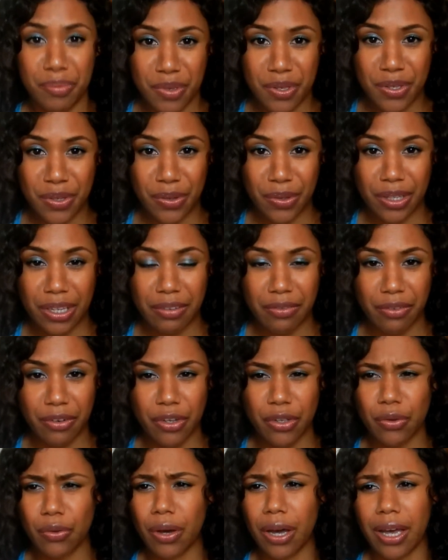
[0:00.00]
Suli, for
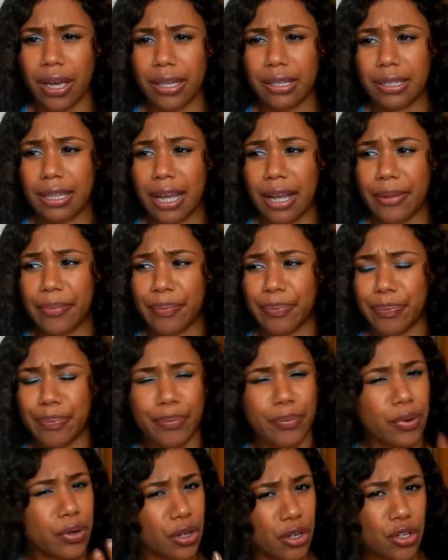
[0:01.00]
you, I'm
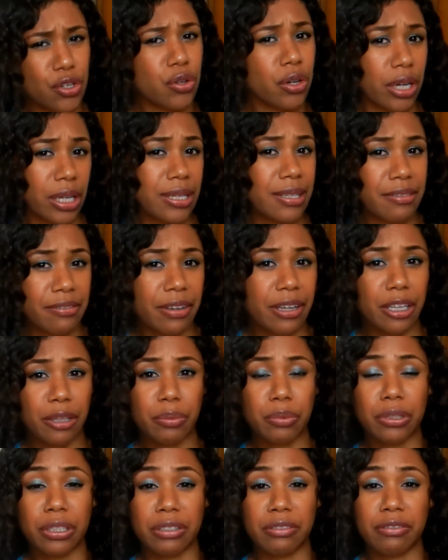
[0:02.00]
pretty sure it's
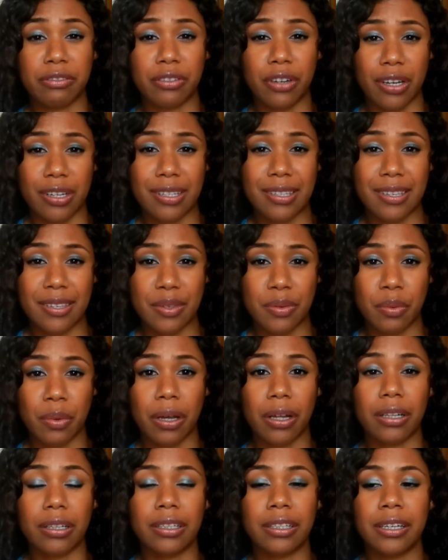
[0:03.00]
available in France as
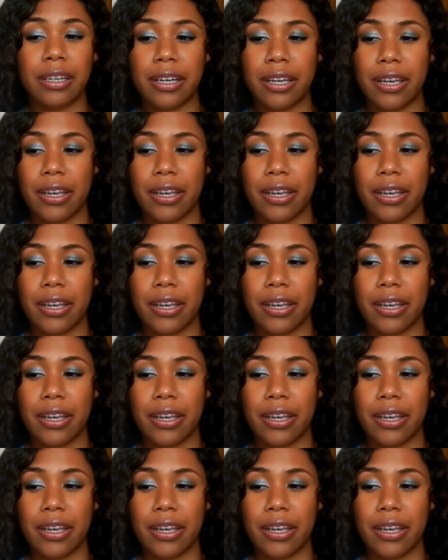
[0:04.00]
well.